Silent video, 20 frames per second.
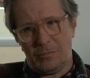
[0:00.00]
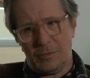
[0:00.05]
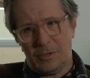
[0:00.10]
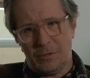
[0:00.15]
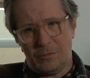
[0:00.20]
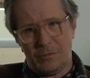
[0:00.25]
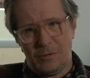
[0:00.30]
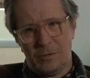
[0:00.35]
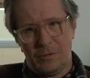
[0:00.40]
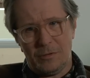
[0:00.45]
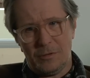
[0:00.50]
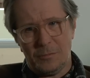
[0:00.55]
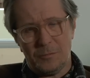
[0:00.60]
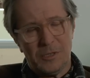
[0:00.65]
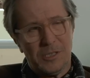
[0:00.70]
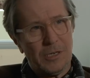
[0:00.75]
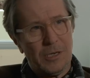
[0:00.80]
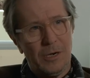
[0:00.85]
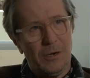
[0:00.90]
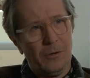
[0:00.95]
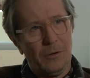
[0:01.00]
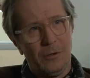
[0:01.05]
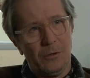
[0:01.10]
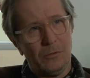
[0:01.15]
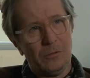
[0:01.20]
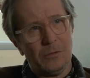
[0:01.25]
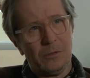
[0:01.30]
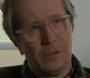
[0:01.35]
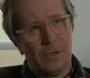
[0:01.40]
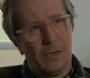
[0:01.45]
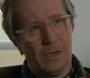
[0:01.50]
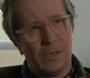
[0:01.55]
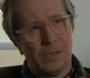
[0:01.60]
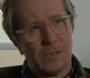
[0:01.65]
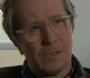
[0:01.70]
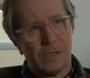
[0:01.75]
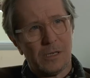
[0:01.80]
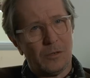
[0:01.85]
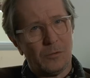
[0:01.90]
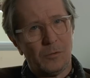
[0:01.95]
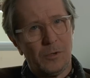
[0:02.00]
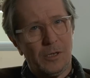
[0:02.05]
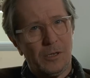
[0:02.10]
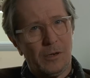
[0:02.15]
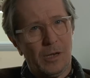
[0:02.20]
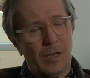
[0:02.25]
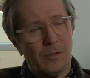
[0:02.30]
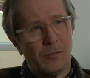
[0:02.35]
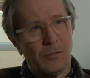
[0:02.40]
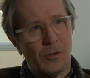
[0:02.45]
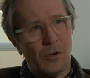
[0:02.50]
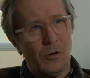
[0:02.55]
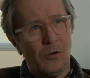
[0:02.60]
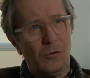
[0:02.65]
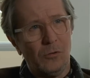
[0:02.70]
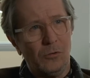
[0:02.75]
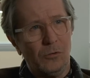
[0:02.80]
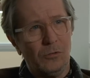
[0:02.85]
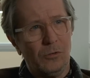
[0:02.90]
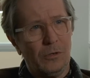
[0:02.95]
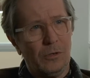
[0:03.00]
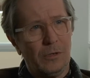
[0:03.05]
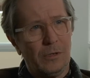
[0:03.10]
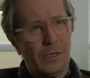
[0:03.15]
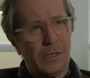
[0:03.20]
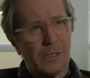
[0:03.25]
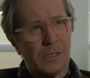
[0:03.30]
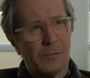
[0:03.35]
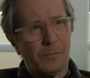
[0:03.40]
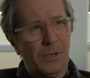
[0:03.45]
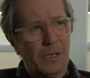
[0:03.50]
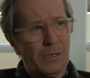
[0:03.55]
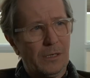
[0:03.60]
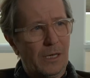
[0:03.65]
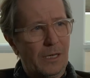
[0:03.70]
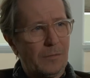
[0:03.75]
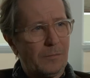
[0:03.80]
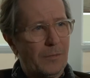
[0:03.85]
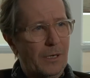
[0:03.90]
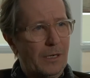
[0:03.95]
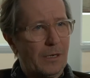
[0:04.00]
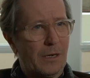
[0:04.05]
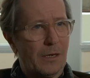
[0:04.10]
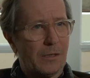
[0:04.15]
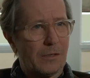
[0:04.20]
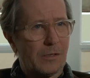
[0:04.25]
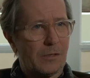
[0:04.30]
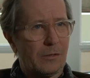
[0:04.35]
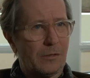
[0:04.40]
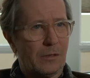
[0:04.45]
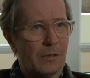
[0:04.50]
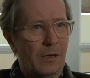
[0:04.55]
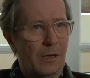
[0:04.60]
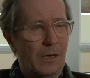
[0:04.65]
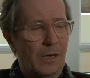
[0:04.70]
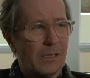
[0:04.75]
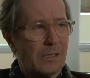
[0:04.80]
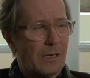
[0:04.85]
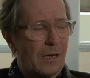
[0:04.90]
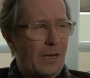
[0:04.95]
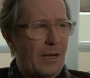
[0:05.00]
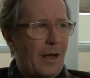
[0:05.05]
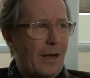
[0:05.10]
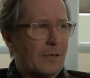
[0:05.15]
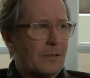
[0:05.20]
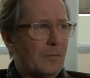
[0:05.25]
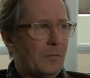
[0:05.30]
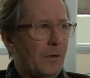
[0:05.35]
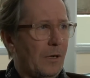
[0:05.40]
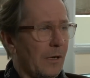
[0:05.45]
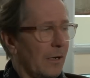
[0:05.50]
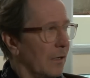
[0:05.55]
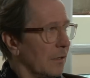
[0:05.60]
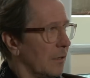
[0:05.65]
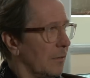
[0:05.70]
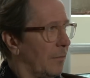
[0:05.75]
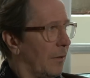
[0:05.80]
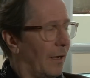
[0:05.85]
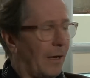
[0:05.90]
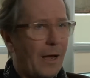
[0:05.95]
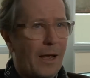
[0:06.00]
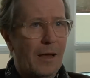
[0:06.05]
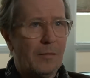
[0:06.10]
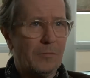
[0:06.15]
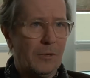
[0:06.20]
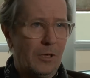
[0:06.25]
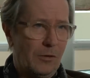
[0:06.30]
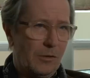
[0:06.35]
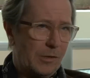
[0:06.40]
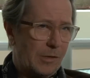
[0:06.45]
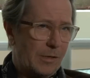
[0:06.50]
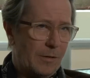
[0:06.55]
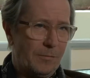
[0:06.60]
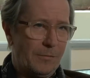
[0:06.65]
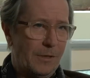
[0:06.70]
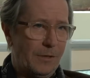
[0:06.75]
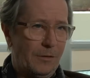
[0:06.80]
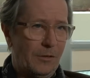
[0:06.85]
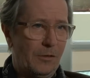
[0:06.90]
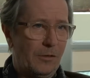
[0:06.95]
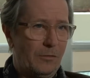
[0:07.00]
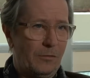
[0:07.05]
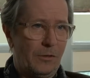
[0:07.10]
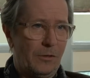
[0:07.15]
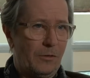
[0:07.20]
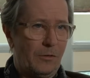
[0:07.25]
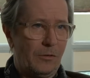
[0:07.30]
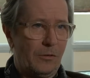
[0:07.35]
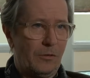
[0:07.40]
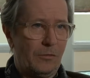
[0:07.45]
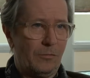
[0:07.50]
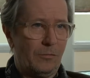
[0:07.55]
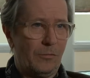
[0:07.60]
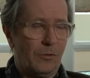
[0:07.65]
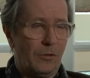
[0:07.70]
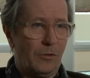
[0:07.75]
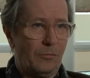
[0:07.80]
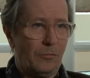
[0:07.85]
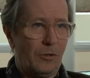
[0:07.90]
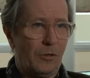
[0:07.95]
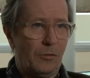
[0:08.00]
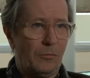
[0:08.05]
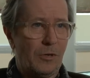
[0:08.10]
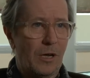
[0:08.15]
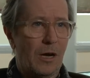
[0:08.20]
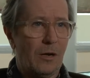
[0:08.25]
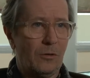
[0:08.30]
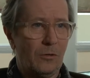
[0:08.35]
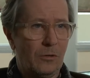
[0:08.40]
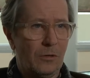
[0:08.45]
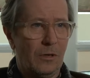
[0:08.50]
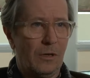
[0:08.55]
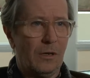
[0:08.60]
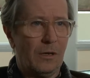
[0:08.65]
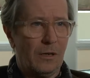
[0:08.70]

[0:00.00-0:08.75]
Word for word: the the material. Mm-hmm. So when you get the call, it's a bit like being asked to like an actor being asked to play Hamlet or something. You you you you, you know